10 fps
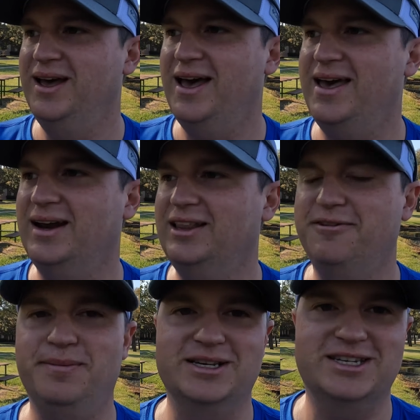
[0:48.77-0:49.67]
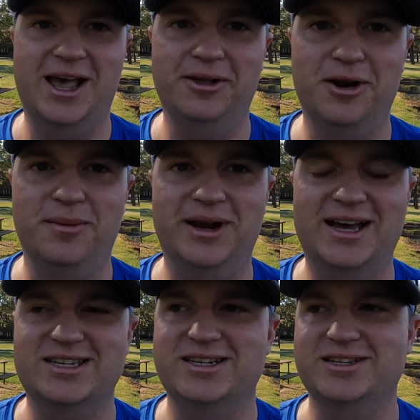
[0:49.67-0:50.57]
and I left my scale at home on
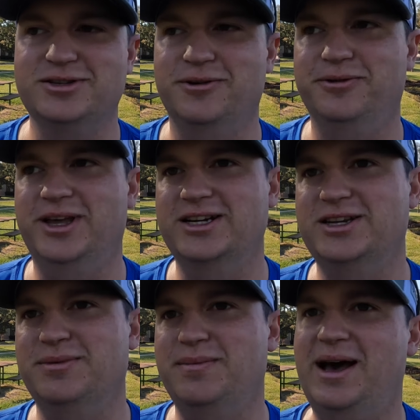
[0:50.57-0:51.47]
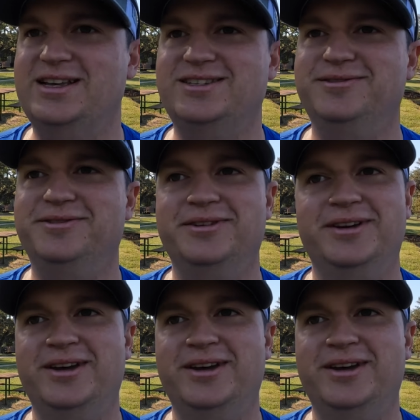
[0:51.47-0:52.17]
accident. So if we catch something massive,